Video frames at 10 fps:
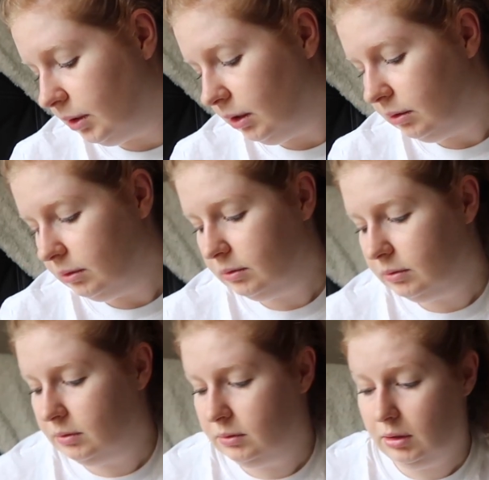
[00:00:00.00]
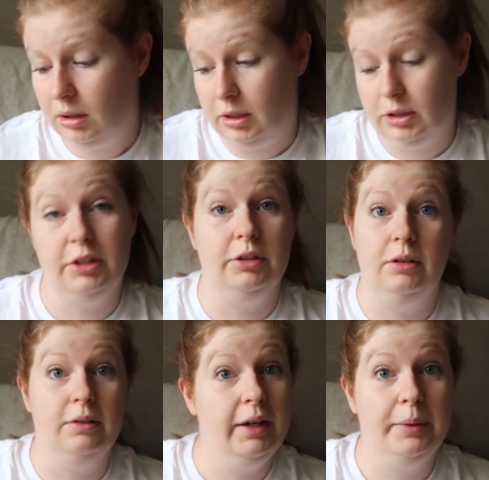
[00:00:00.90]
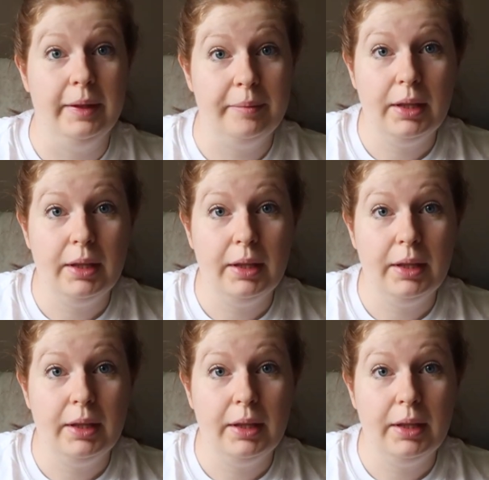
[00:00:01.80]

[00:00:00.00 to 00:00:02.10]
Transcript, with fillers: There we go. Oh, I turned it over anyway.